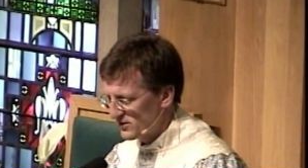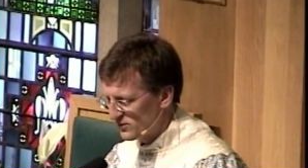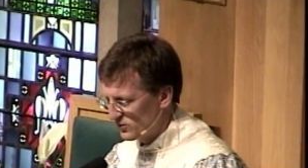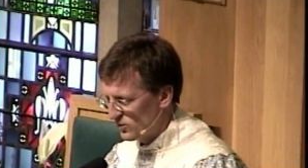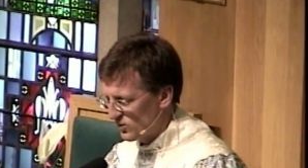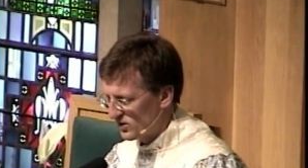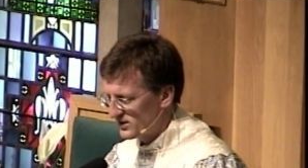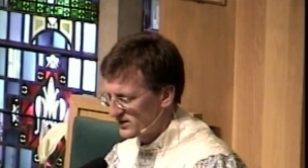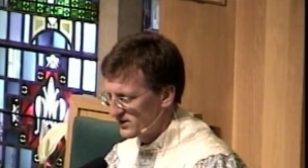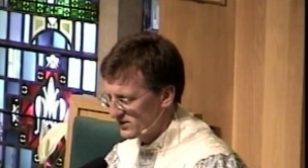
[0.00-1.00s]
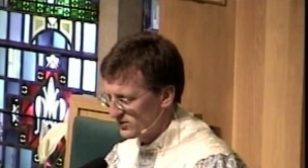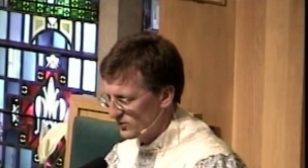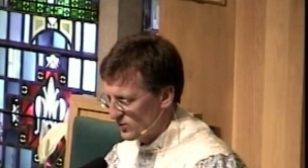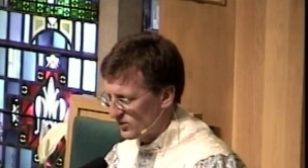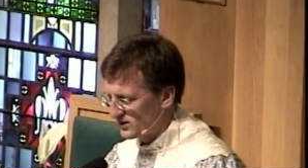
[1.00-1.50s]
The Lord, the
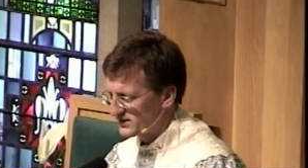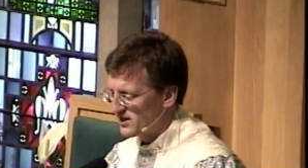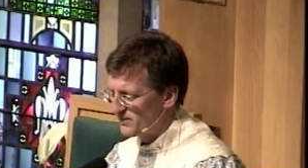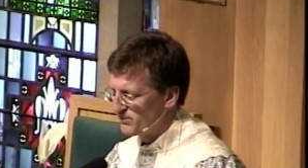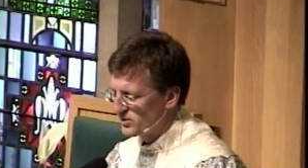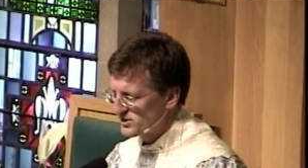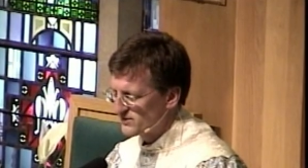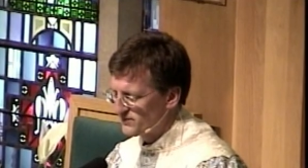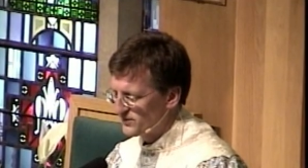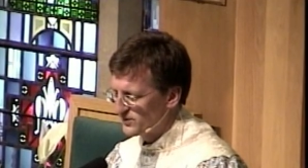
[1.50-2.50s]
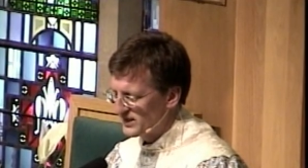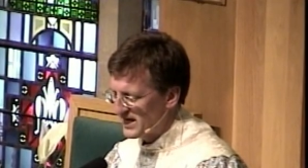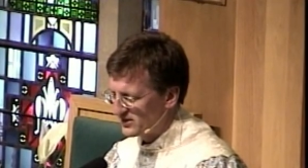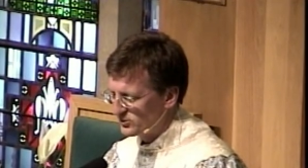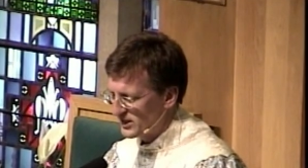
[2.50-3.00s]
Lord, a merciful
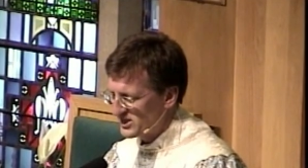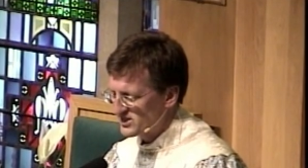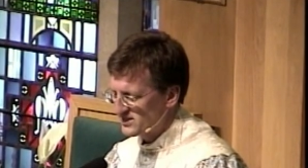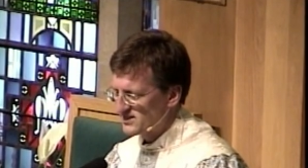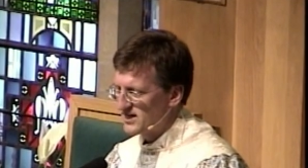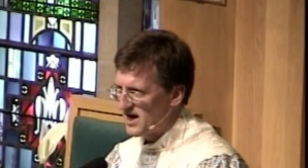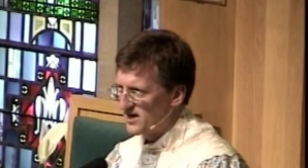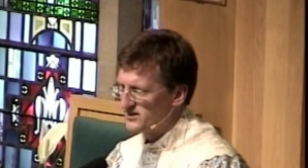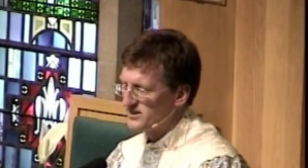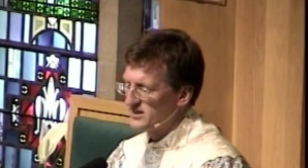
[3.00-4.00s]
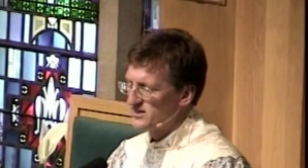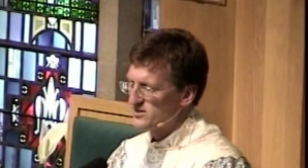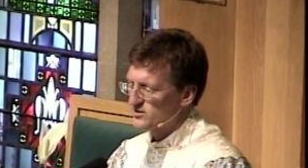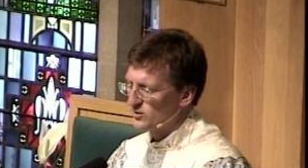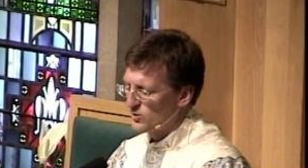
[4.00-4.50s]
and gracious God,
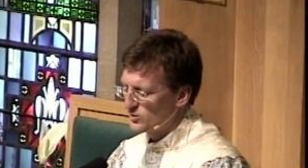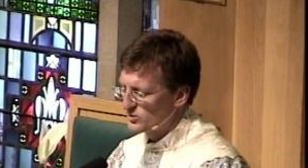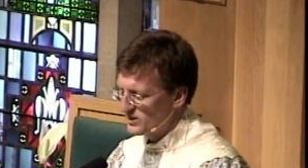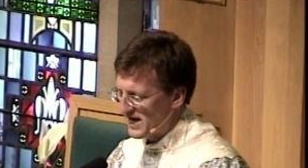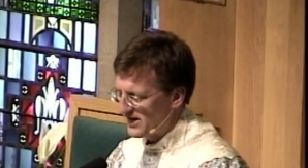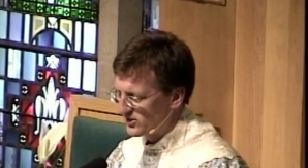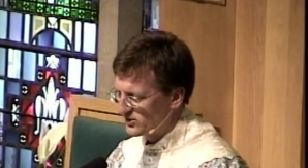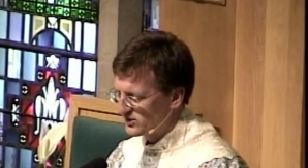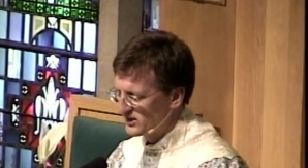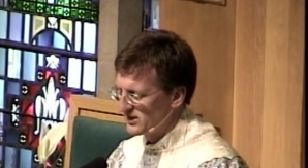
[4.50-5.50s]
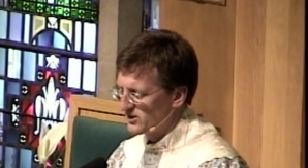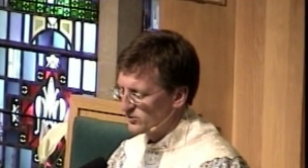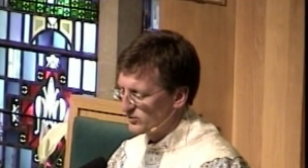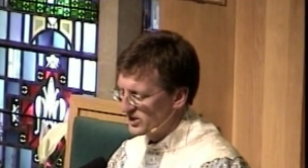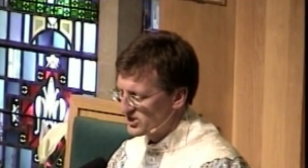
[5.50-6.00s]
slow to anger,
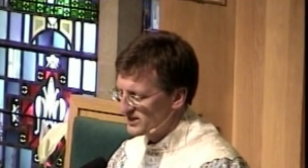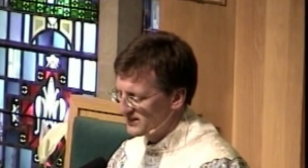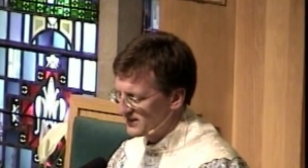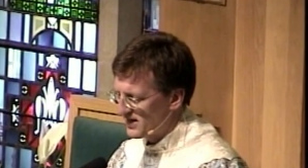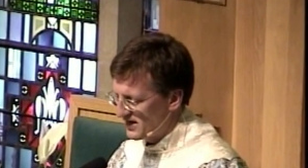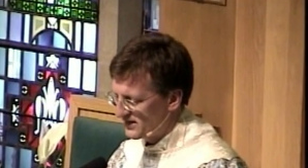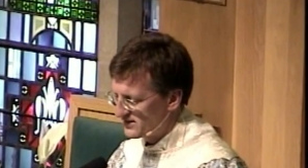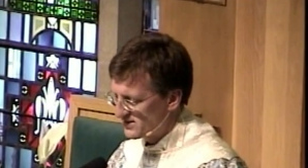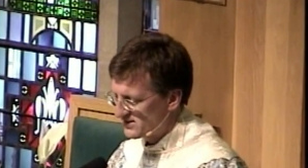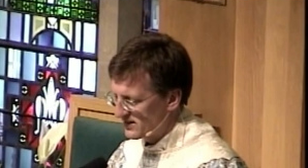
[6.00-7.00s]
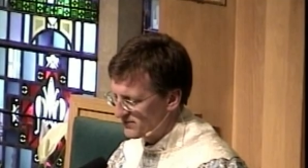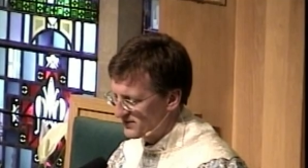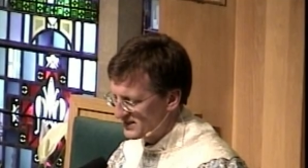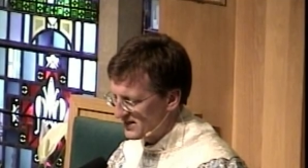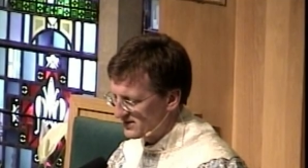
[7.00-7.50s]
rich in kindness and
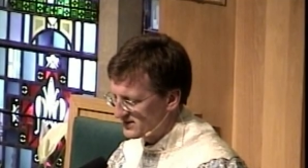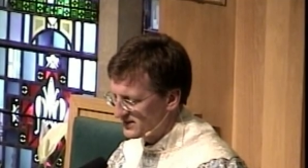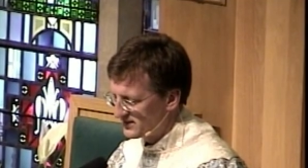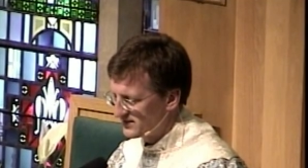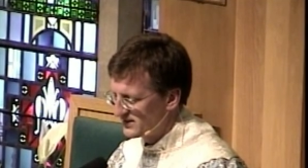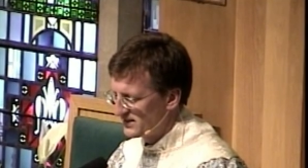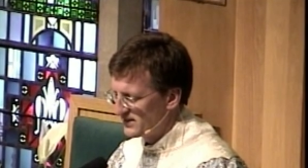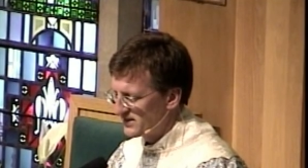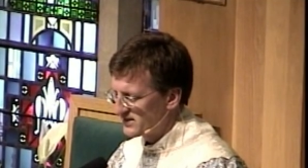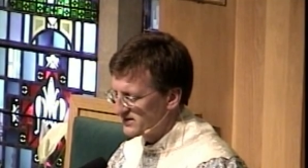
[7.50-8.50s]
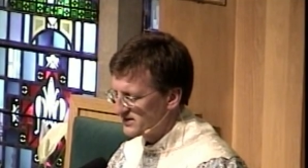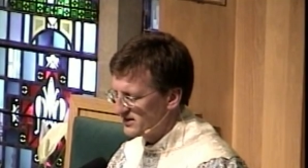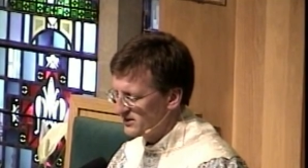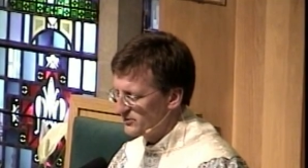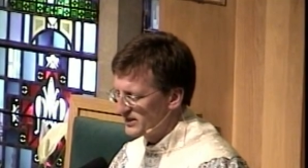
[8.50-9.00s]
fidelity,
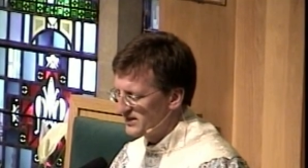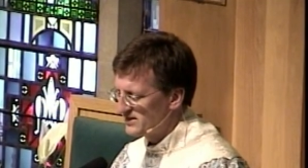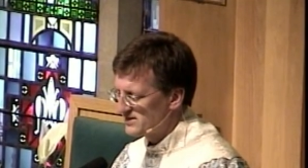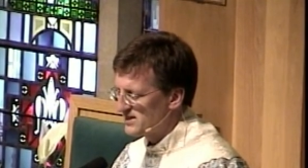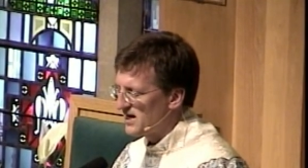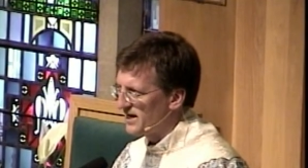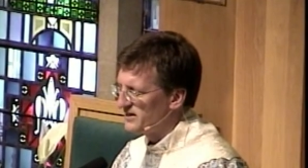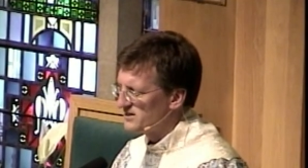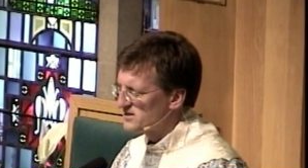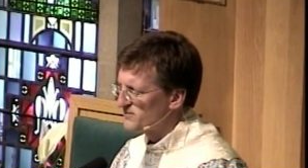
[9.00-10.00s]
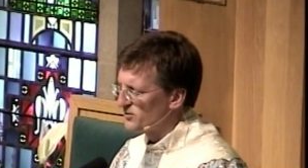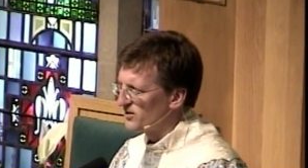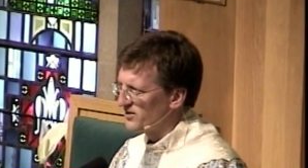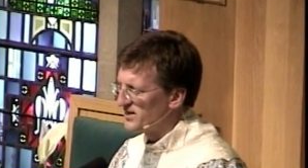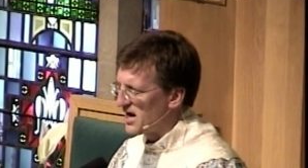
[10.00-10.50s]
continuing His kindness
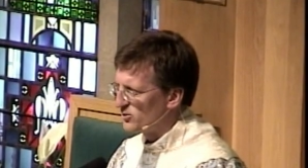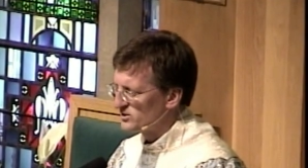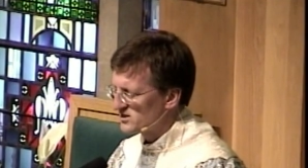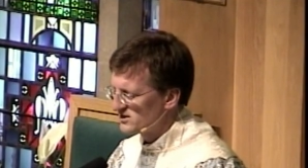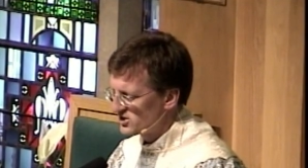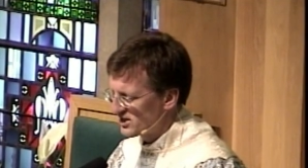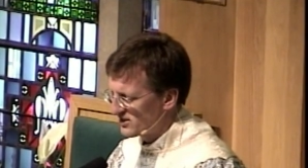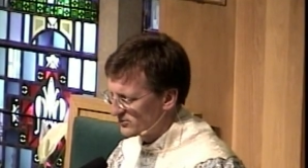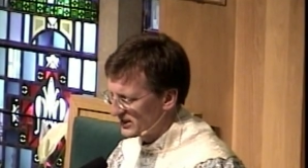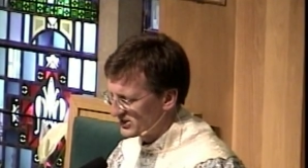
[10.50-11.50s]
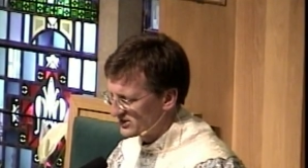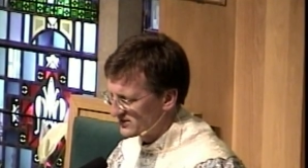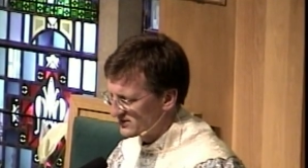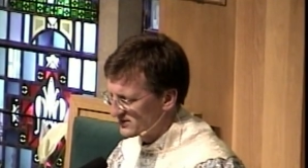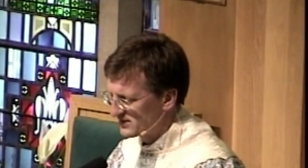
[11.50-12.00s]
for a thousand
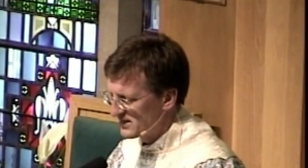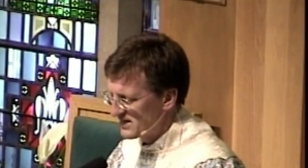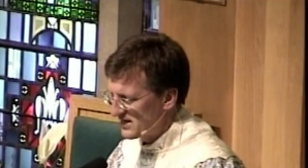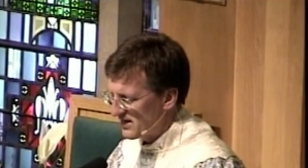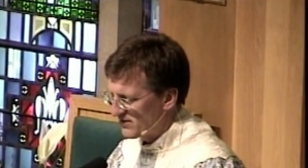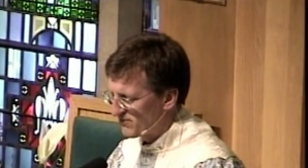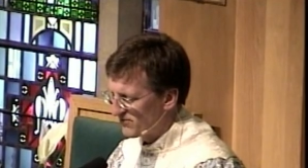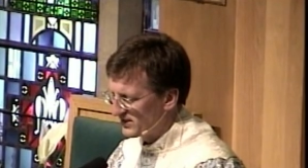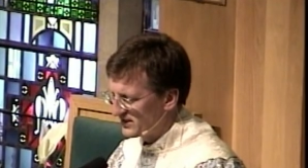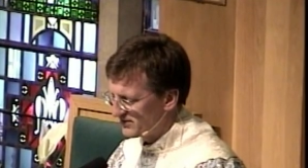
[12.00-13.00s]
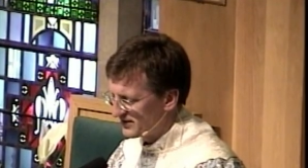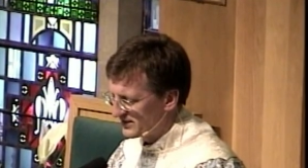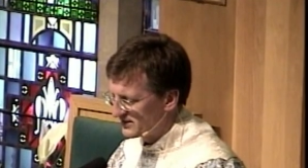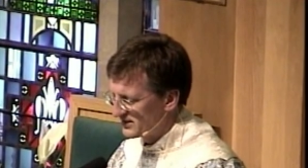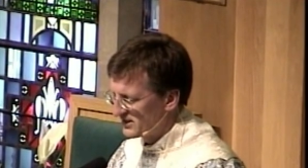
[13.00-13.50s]
generations, and
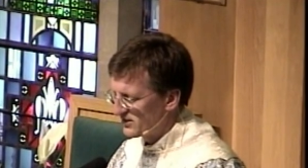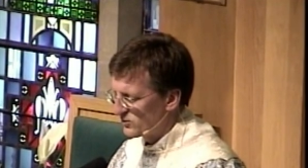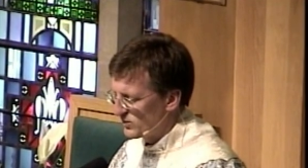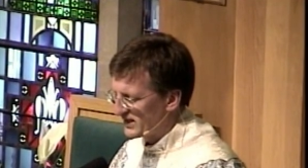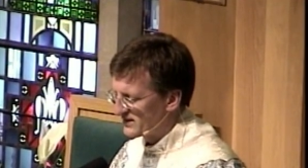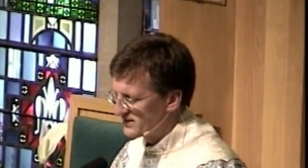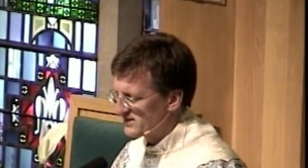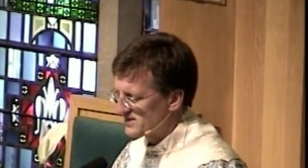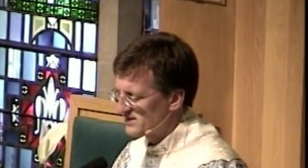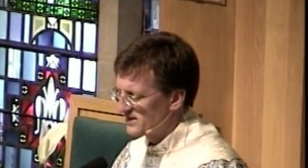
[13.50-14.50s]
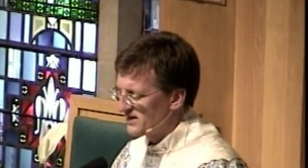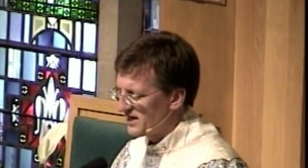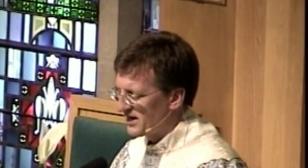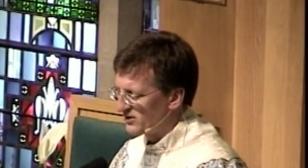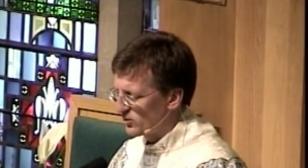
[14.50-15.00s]
forgiving wickedness
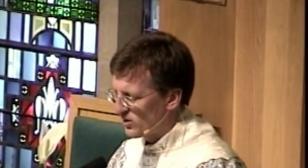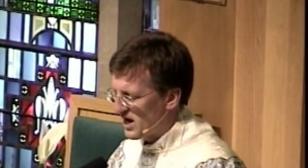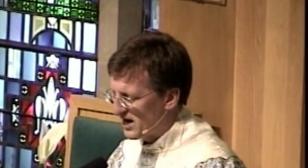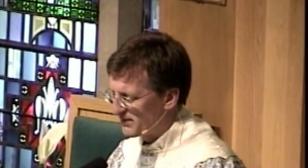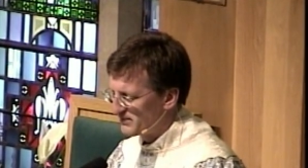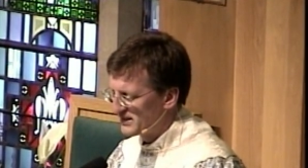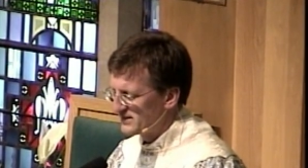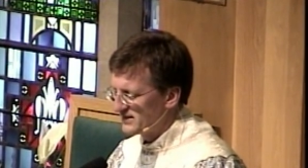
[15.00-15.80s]
and crime